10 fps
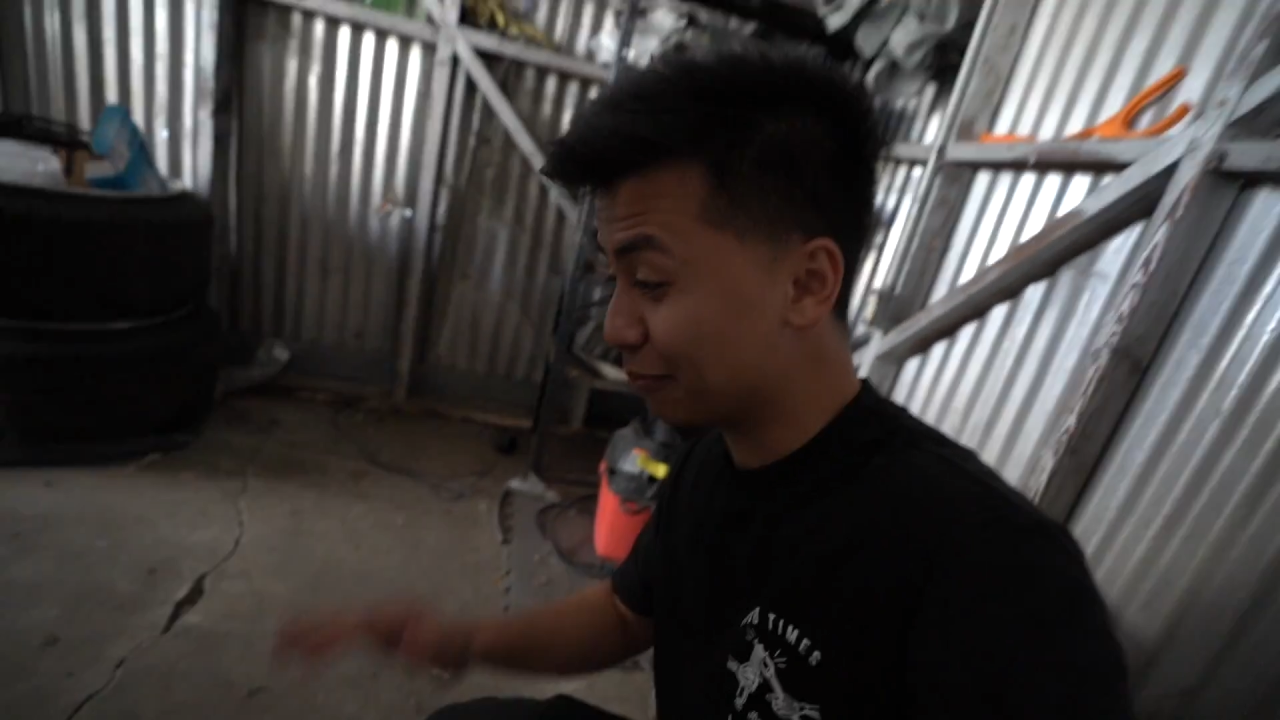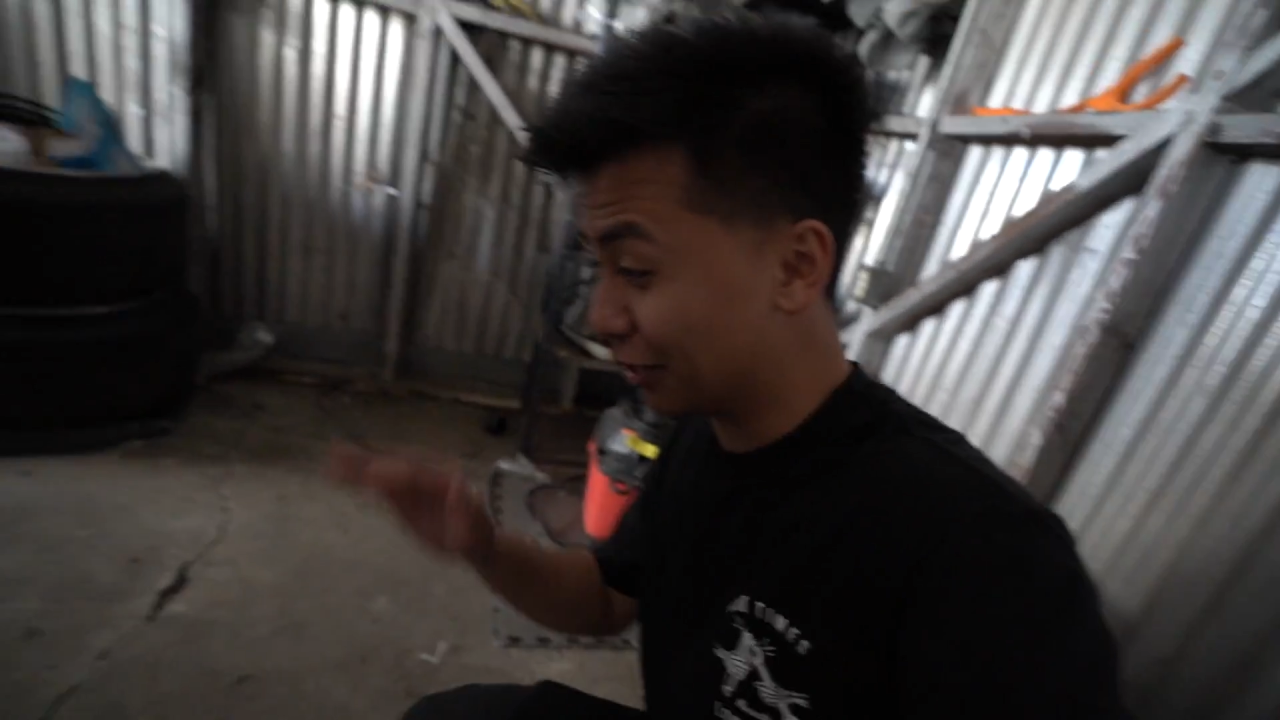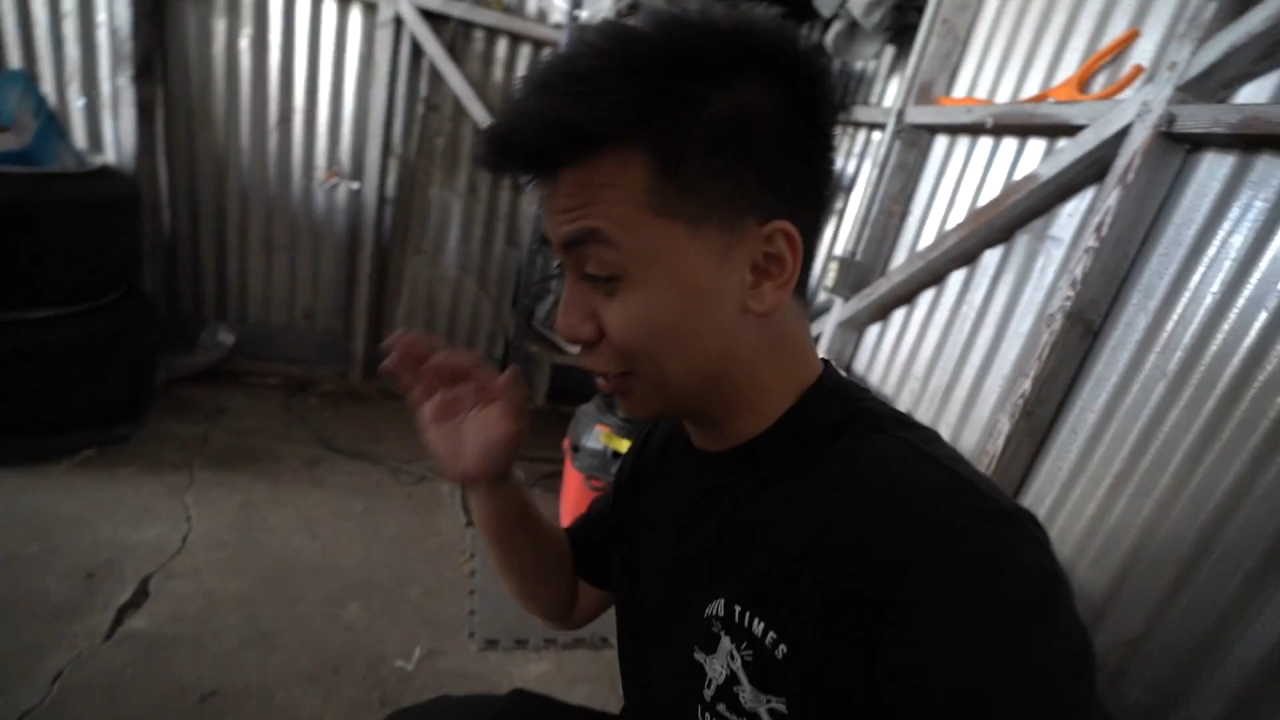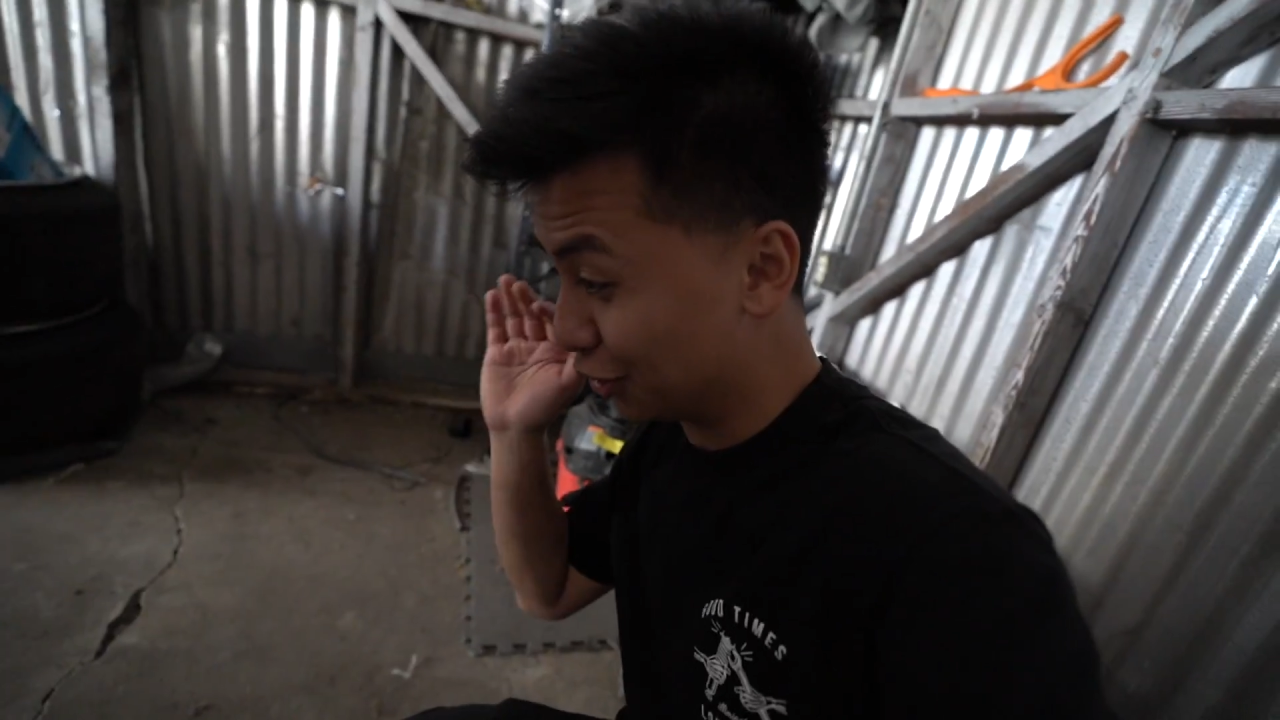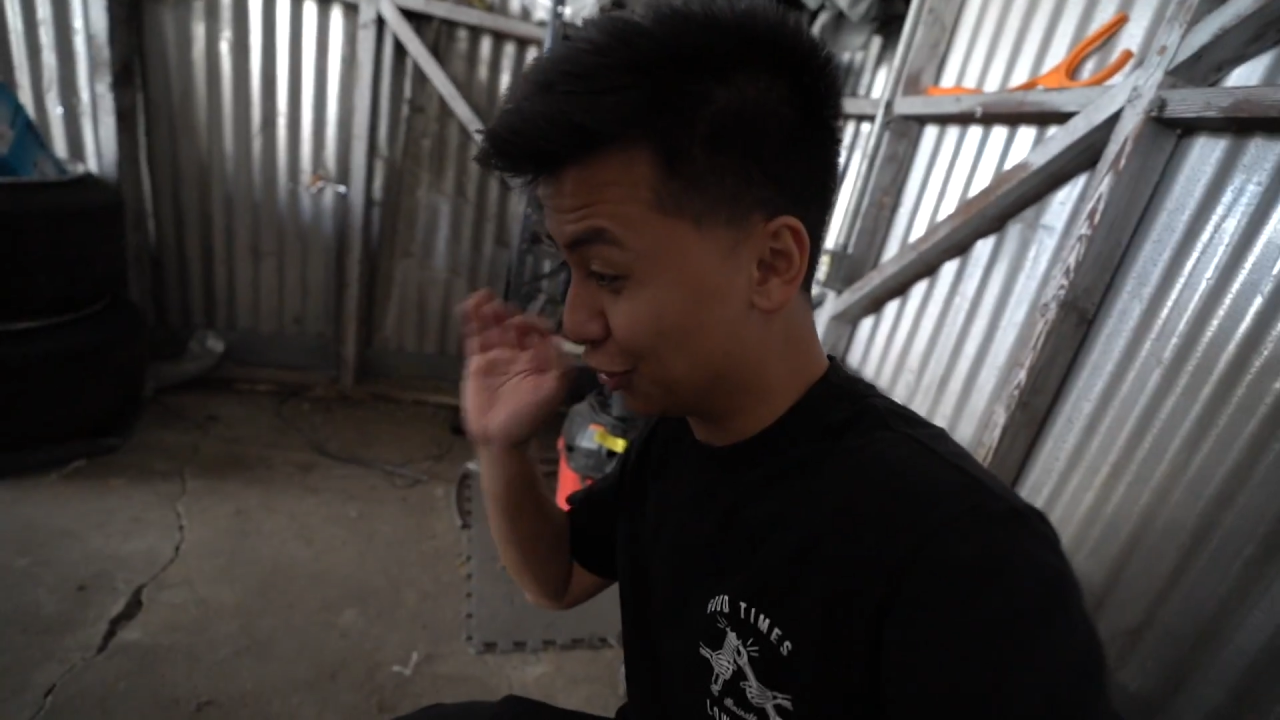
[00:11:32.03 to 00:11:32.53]

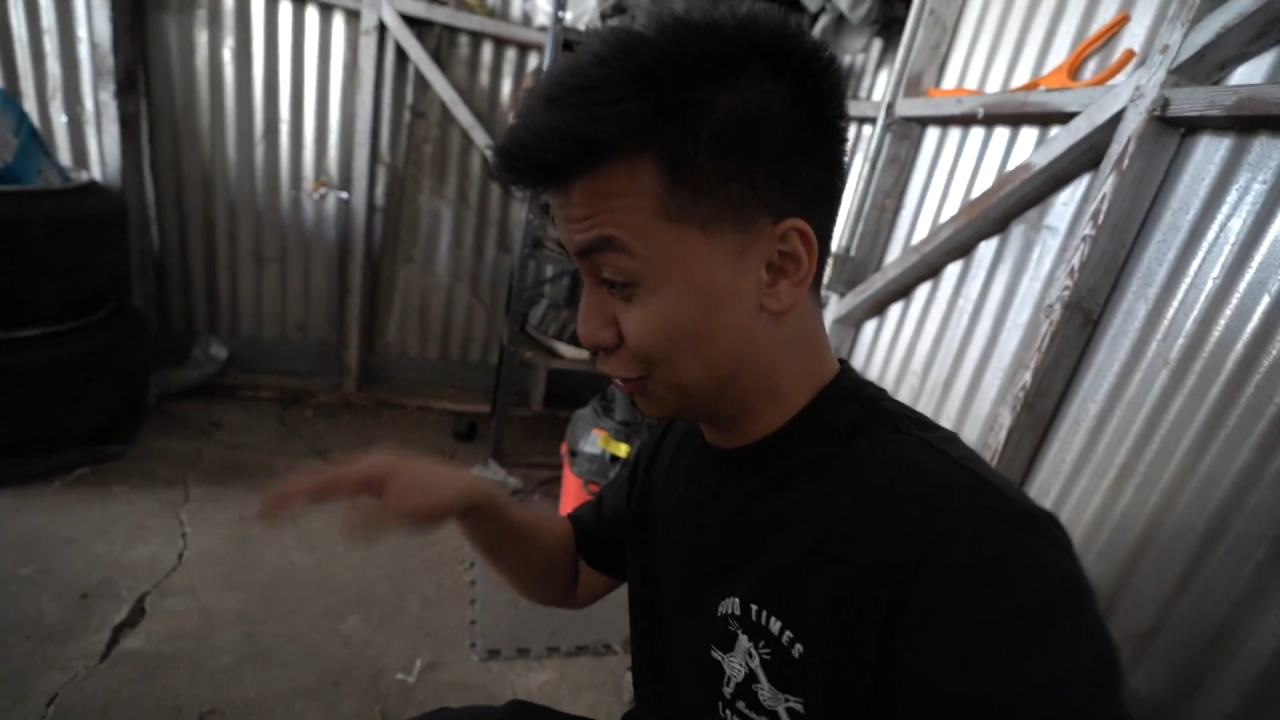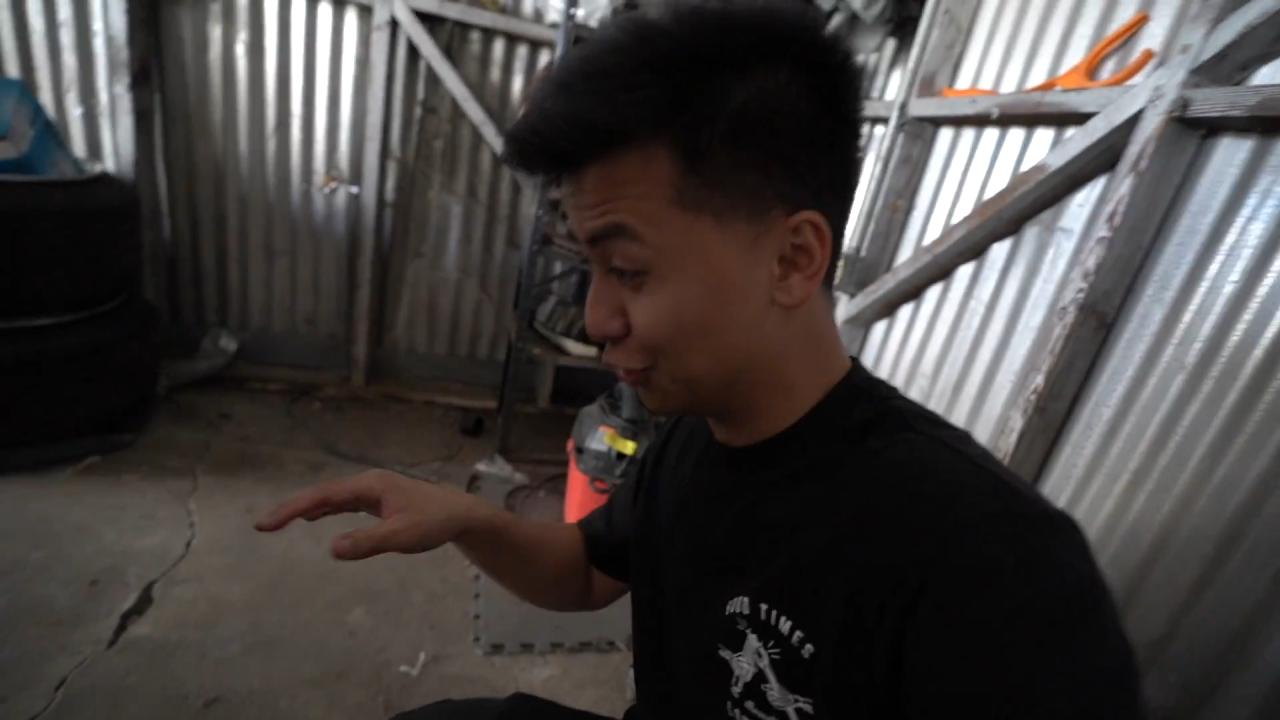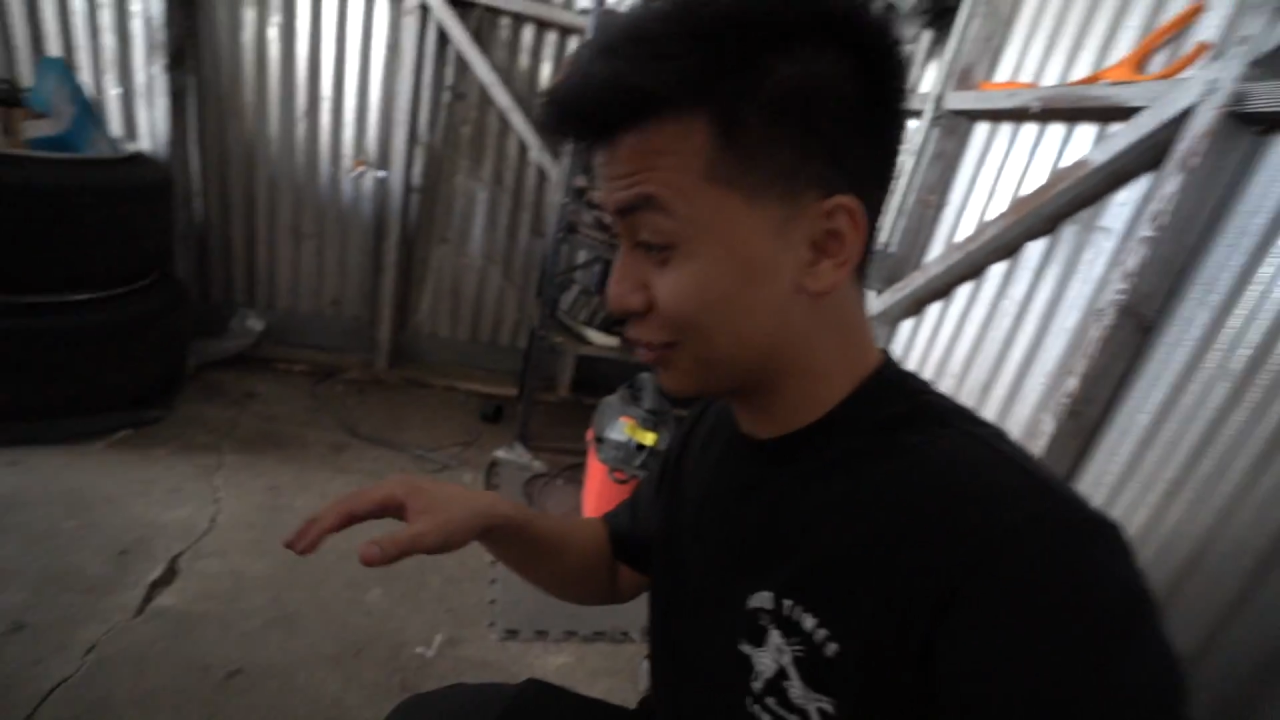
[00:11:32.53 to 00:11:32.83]
but you